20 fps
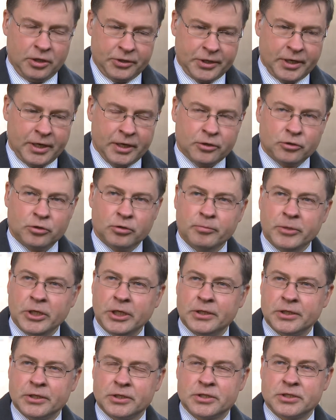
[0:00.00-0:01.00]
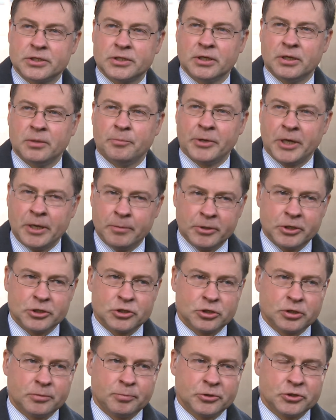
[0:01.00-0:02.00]
track to meet its primary
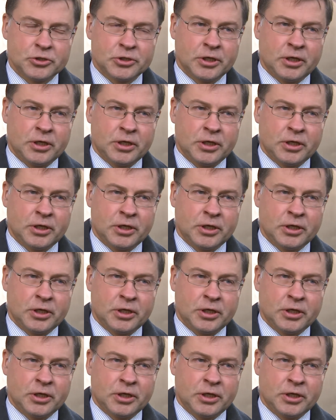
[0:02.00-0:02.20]
surplus